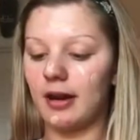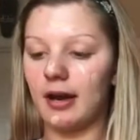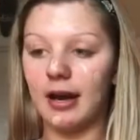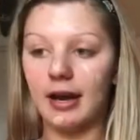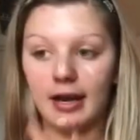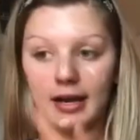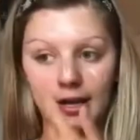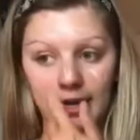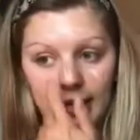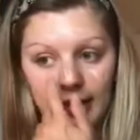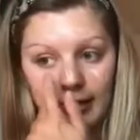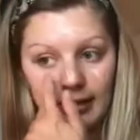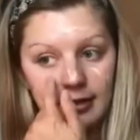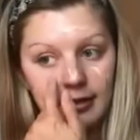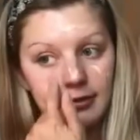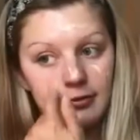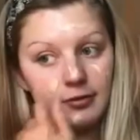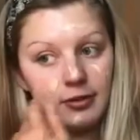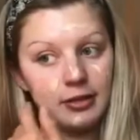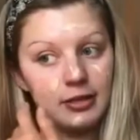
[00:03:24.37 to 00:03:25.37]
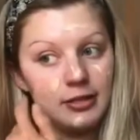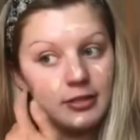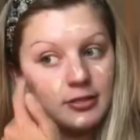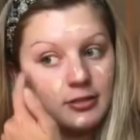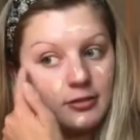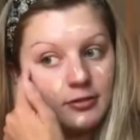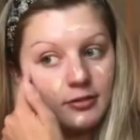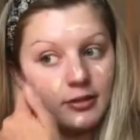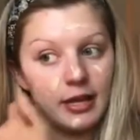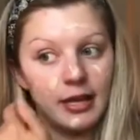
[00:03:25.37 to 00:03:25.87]
I really
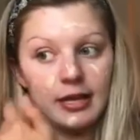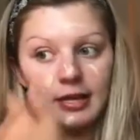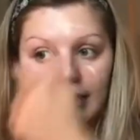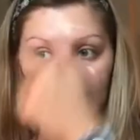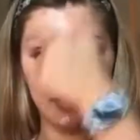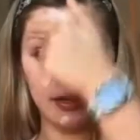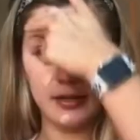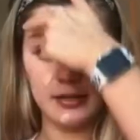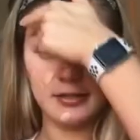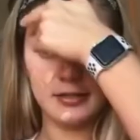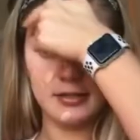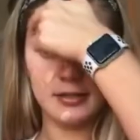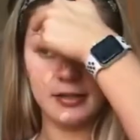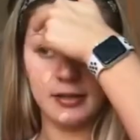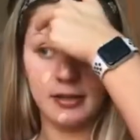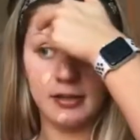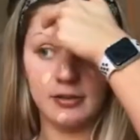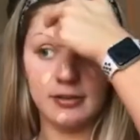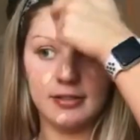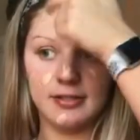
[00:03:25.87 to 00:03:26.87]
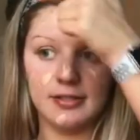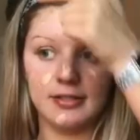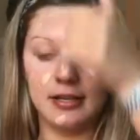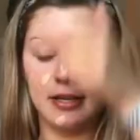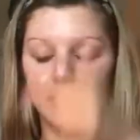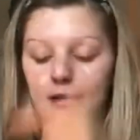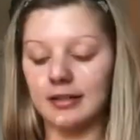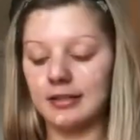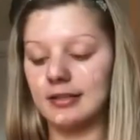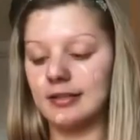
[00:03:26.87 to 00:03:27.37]
do like it. You'll
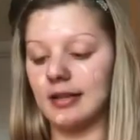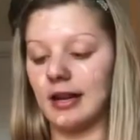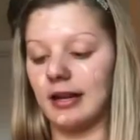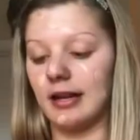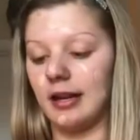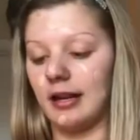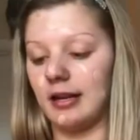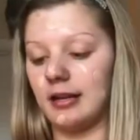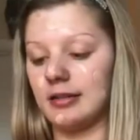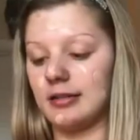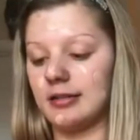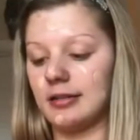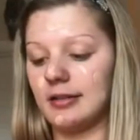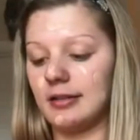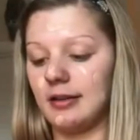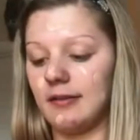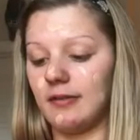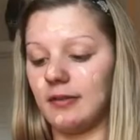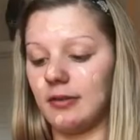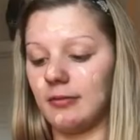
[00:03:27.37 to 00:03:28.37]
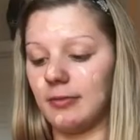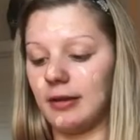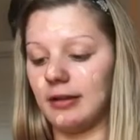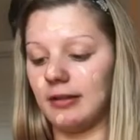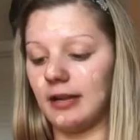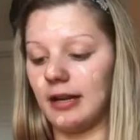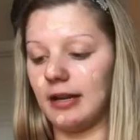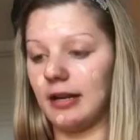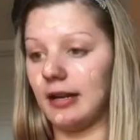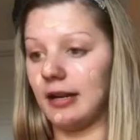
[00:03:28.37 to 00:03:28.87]
see in a second, even though my
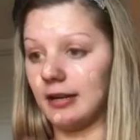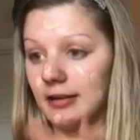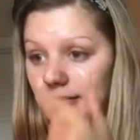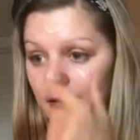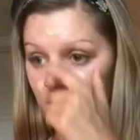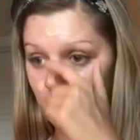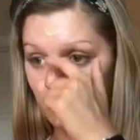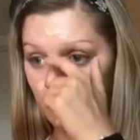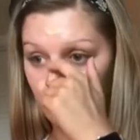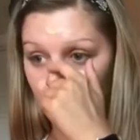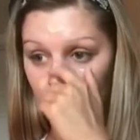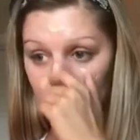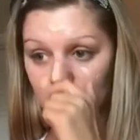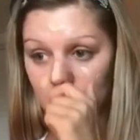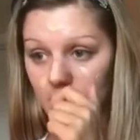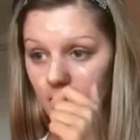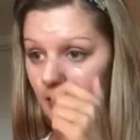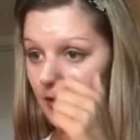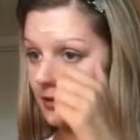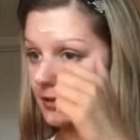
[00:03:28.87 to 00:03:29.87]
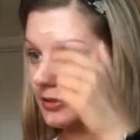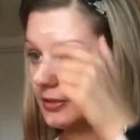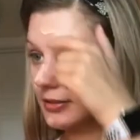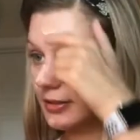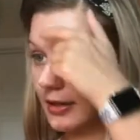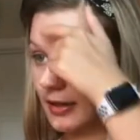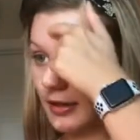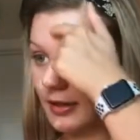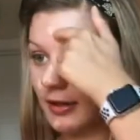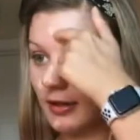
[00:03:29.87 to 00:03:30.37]
lighting is
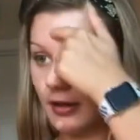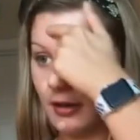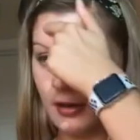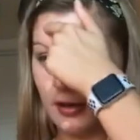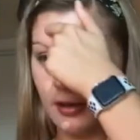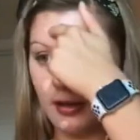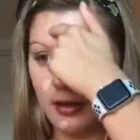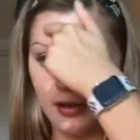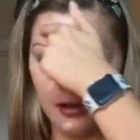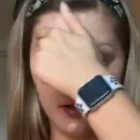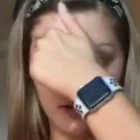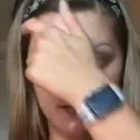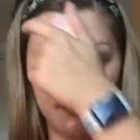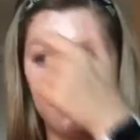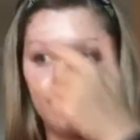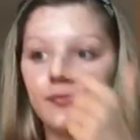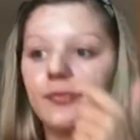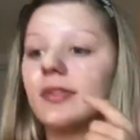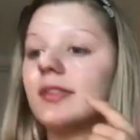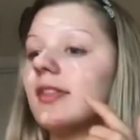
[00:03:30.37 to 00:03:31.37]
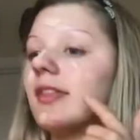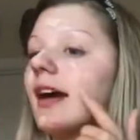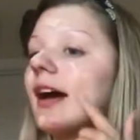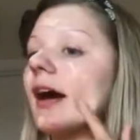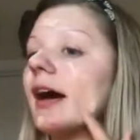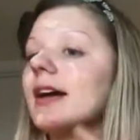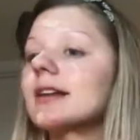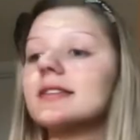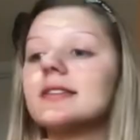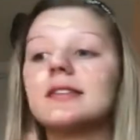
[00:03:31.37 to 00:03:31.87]
atrocious,
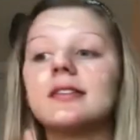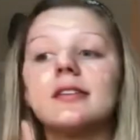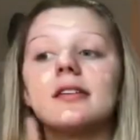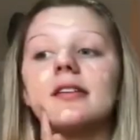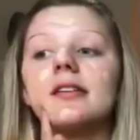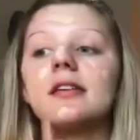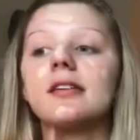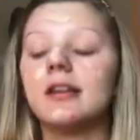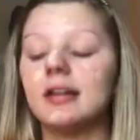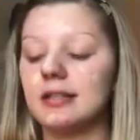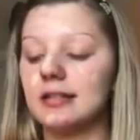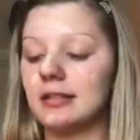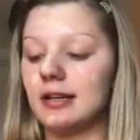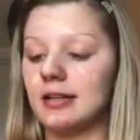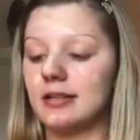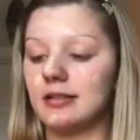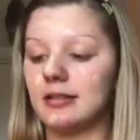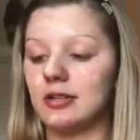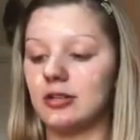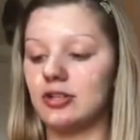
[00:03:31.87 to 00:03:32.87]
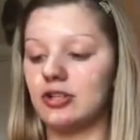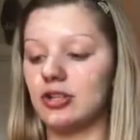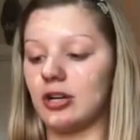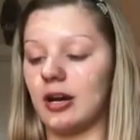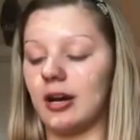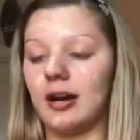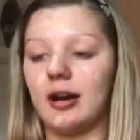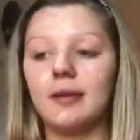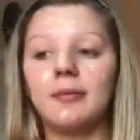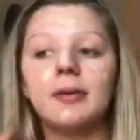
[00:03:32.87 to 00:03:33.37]
that it does the
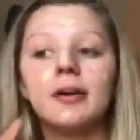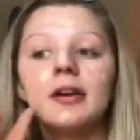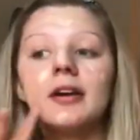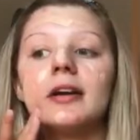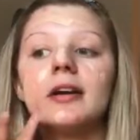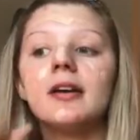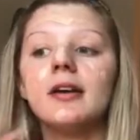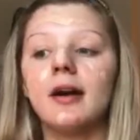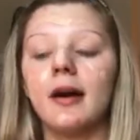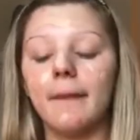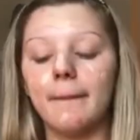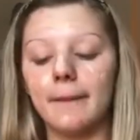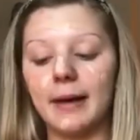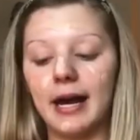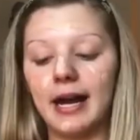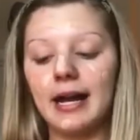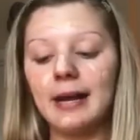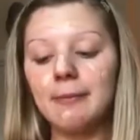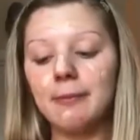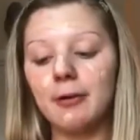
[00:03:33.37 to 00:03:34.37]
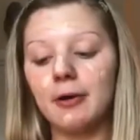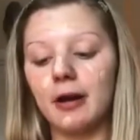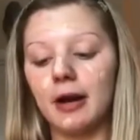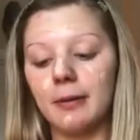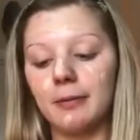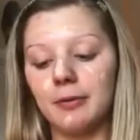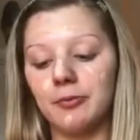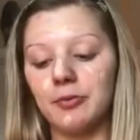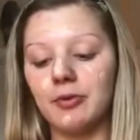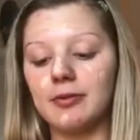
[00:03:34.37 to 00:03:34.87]
job. My
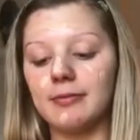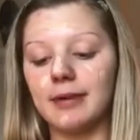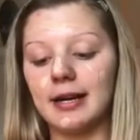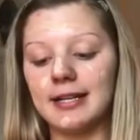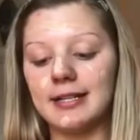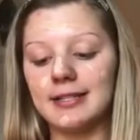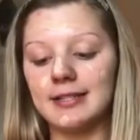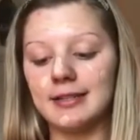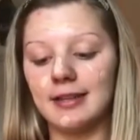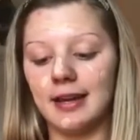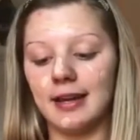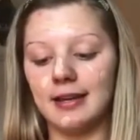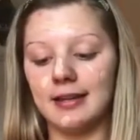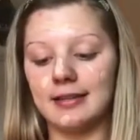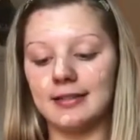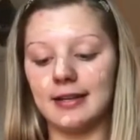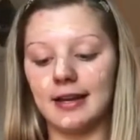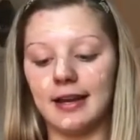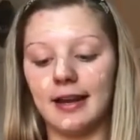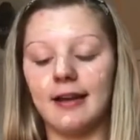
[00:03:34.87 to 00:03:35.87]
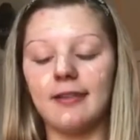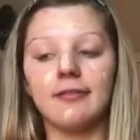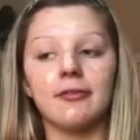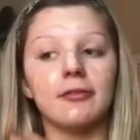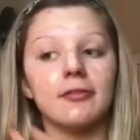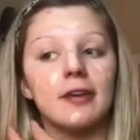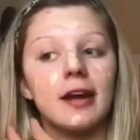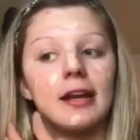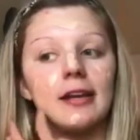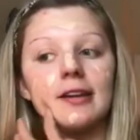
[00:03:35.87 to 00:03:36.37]
problem with my skin is I have
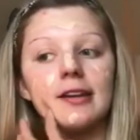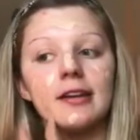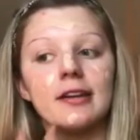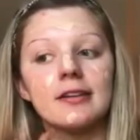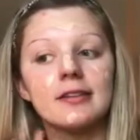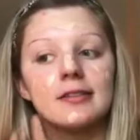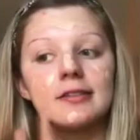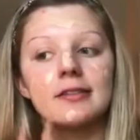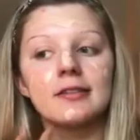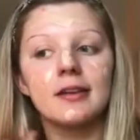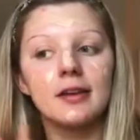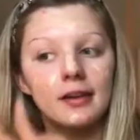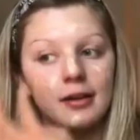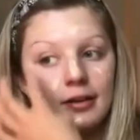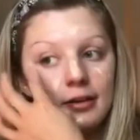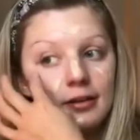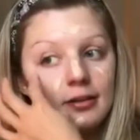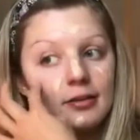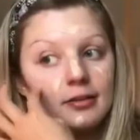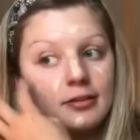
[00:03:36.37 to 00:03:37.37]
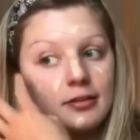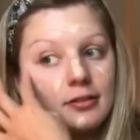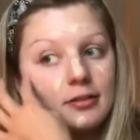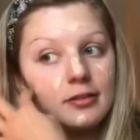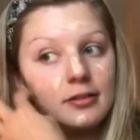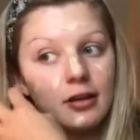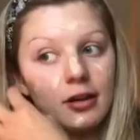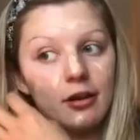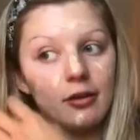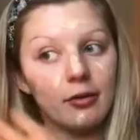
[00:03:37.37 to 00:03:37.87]
redness,
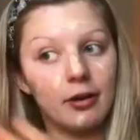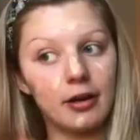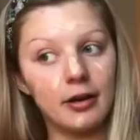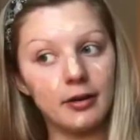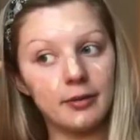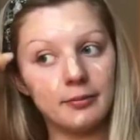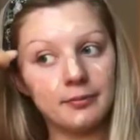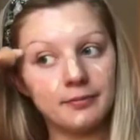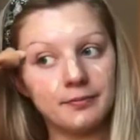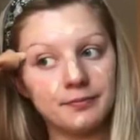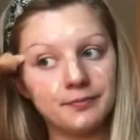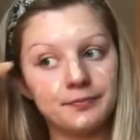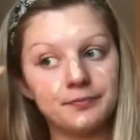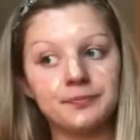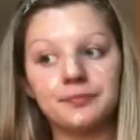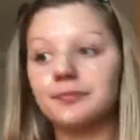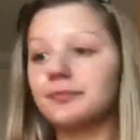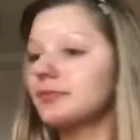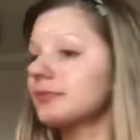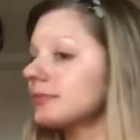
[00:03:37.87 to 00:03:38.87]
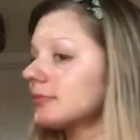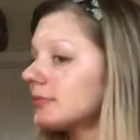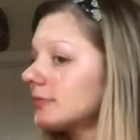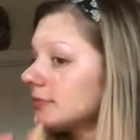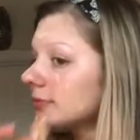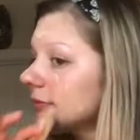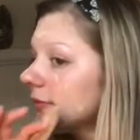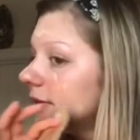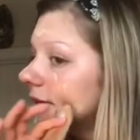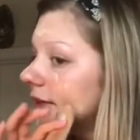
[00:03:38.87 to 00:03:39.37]
so
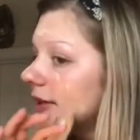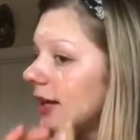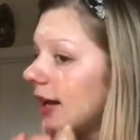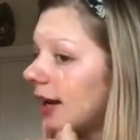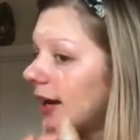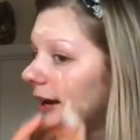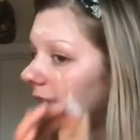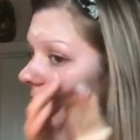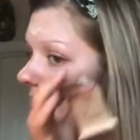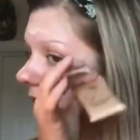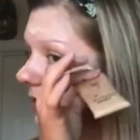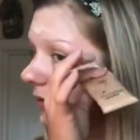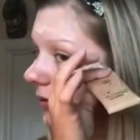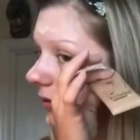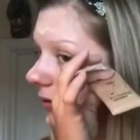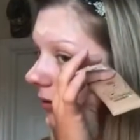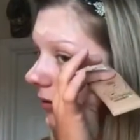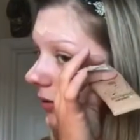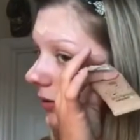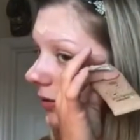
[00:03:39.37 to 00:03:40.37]
yeah.